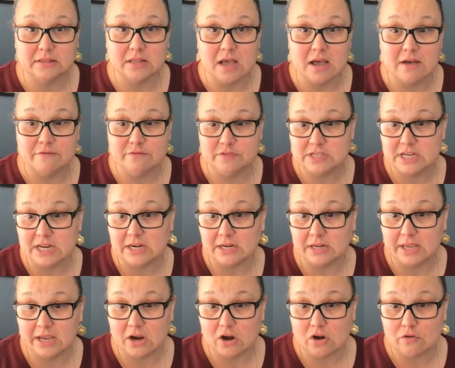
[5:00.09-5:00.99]
loved
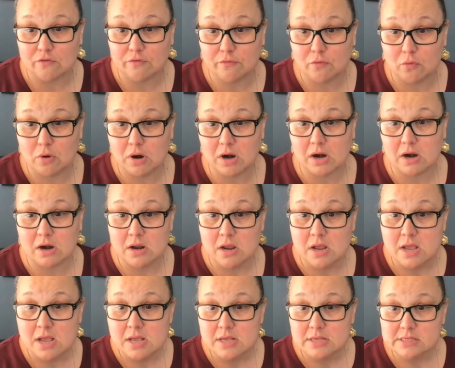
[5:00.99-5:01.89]
and cared for
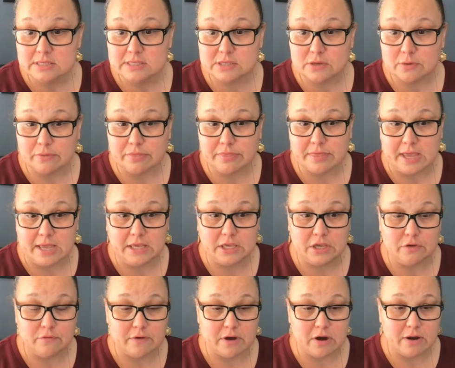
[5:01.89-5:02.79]
so
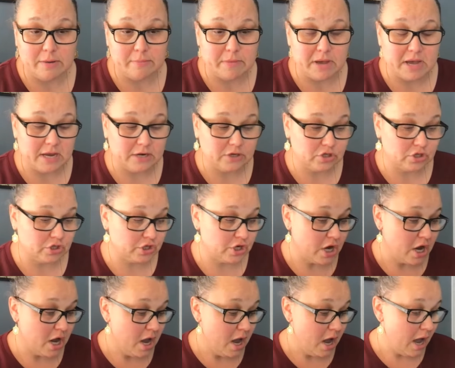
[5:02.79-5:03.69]
thank you very
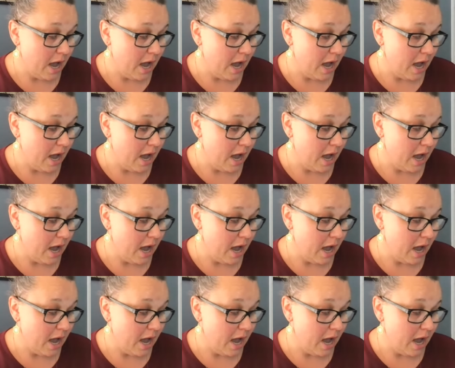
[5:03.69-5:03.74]
much